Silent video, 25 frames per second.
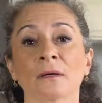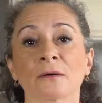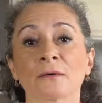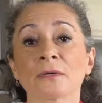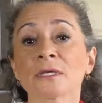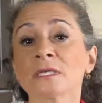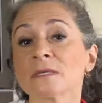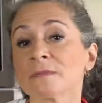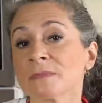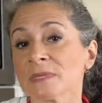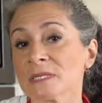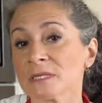
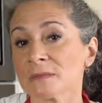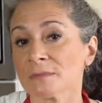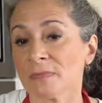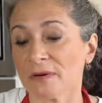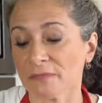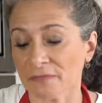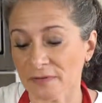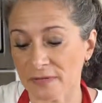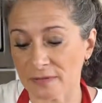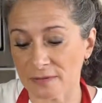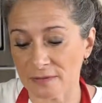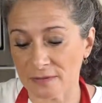Christmas
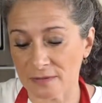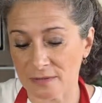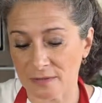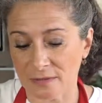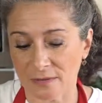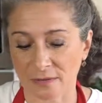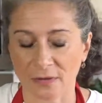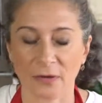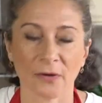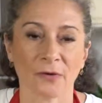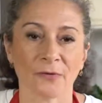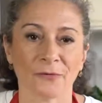
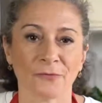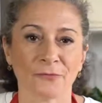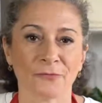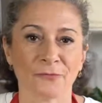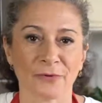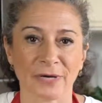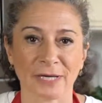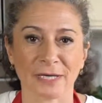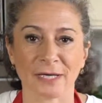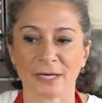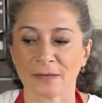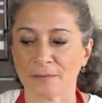muffins
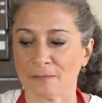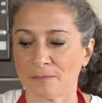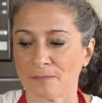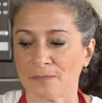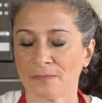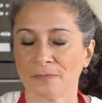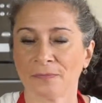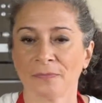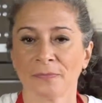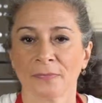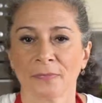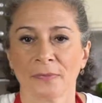ready.
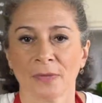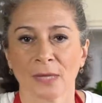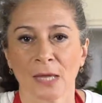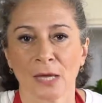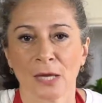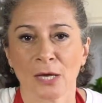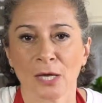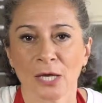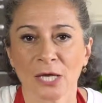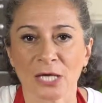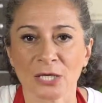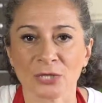
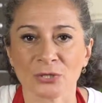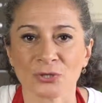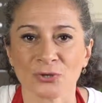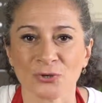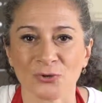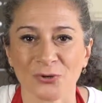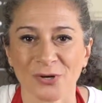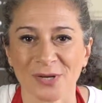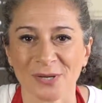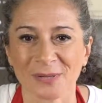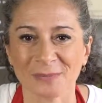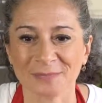
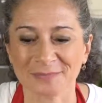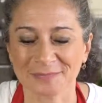Enjoy.